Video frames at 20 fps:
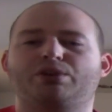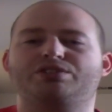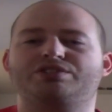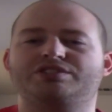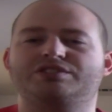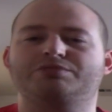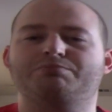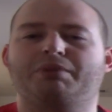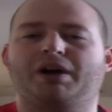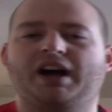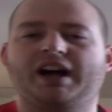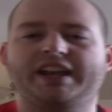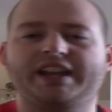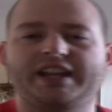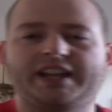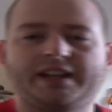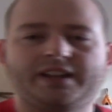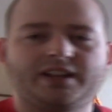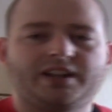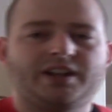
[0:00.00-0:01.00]
person's
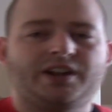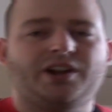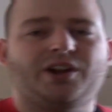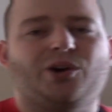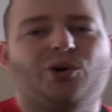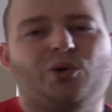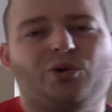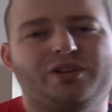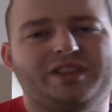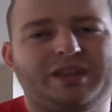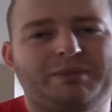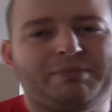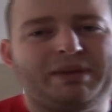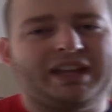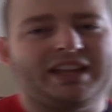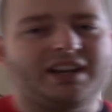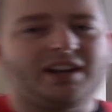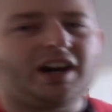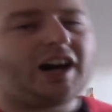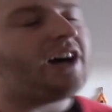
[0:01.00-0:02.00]
body, or they
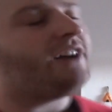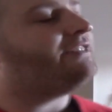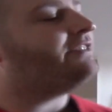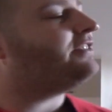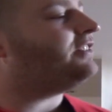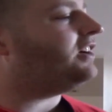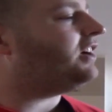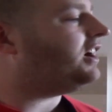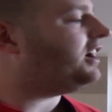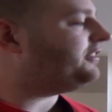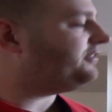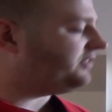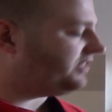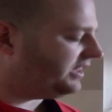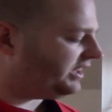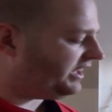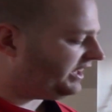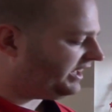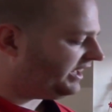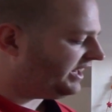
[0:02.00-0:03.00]
pick it off
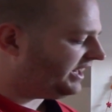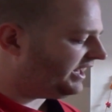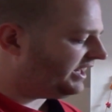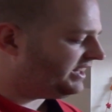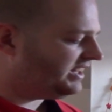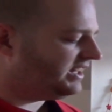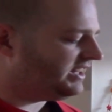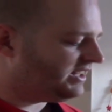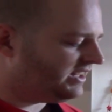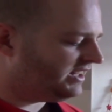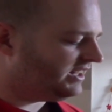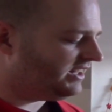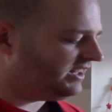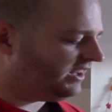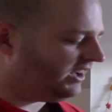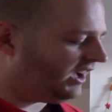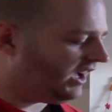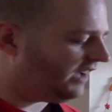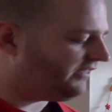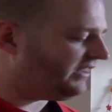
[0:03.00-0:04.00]

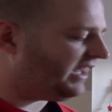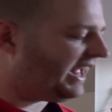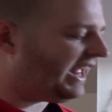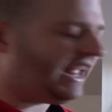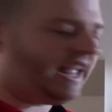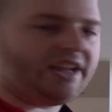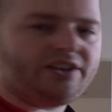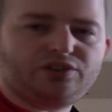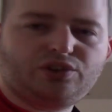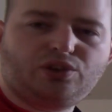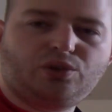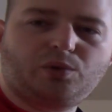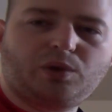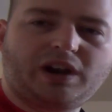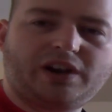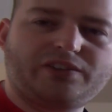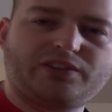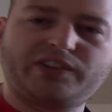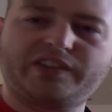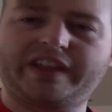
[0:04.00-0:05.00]
a handle,
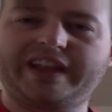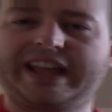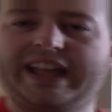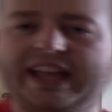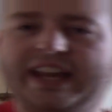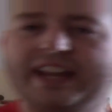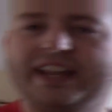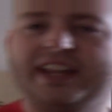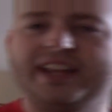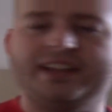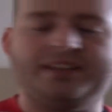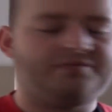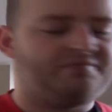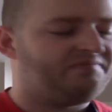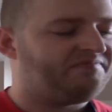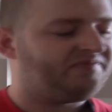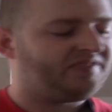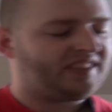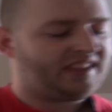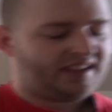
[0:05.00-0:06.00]
wherever they're getting it,
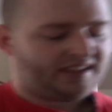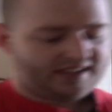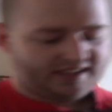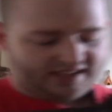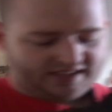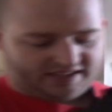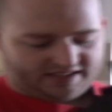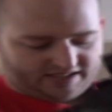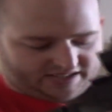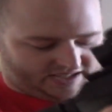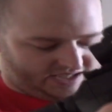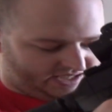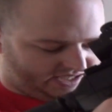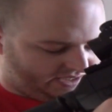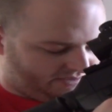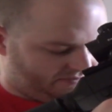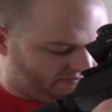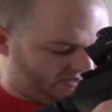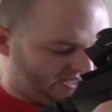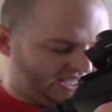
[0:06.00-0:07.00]

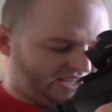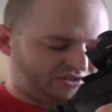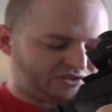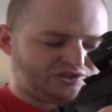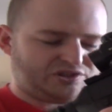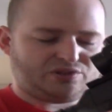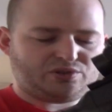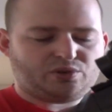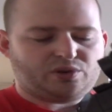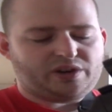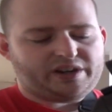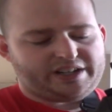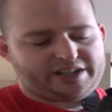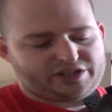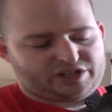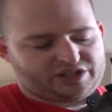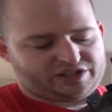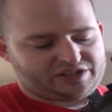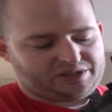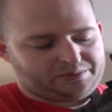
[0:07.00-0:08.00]
out of
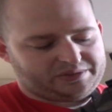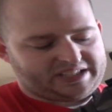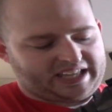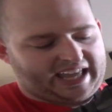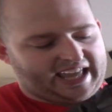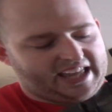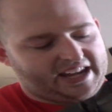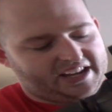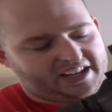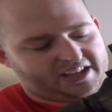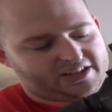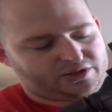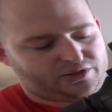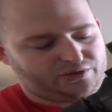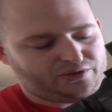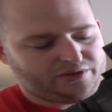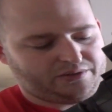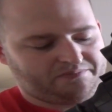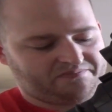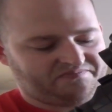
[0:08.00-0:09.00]
storage, someone's handing it
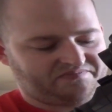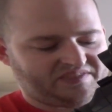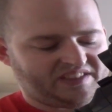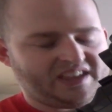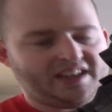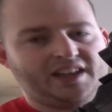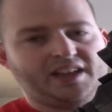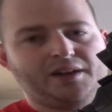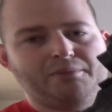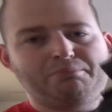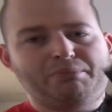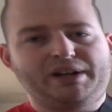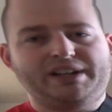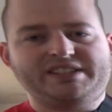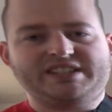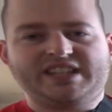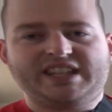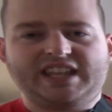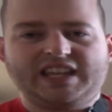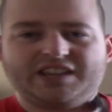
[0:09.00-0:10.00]
to them.
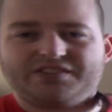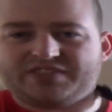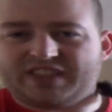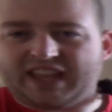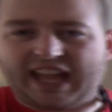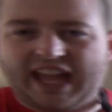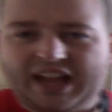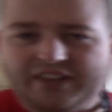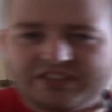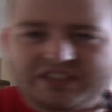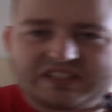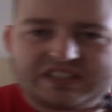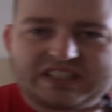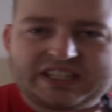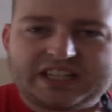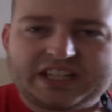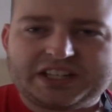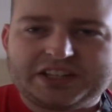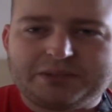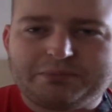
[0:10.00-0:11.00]
But if they have a
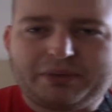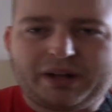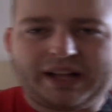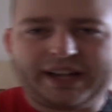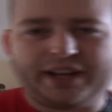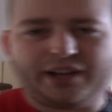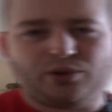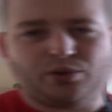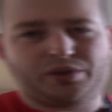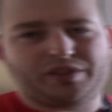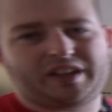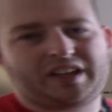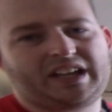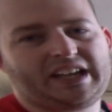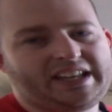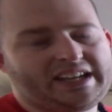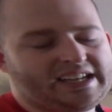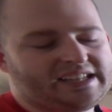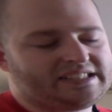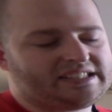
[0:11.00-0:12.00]
sling on the body, or the
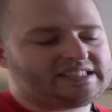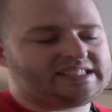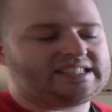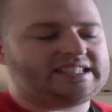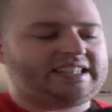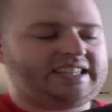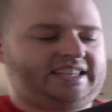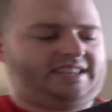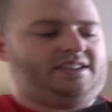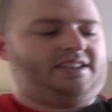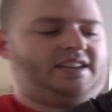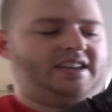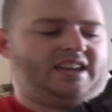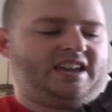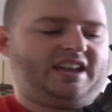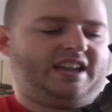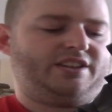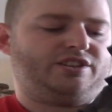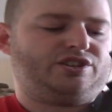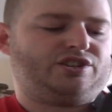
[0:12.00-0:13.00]
gun has a sling,
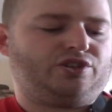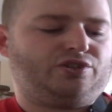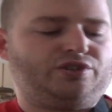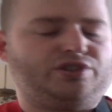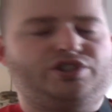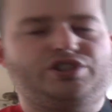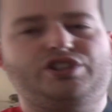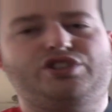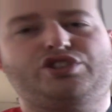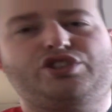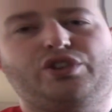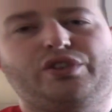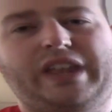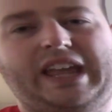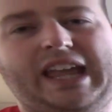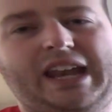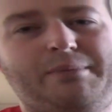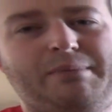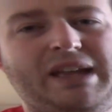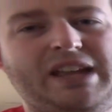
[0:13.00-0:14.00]
it should show
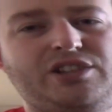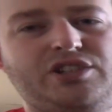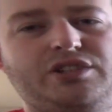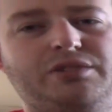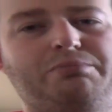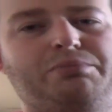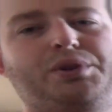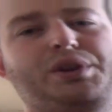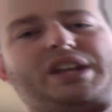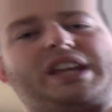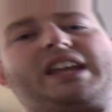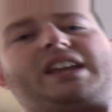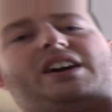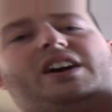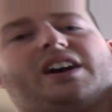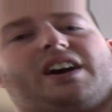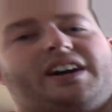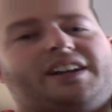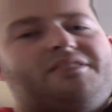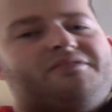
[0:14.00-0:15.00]
the animation of putting it
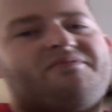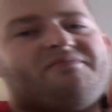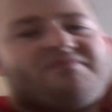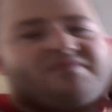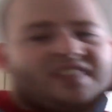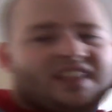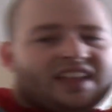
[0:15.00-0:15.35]
on.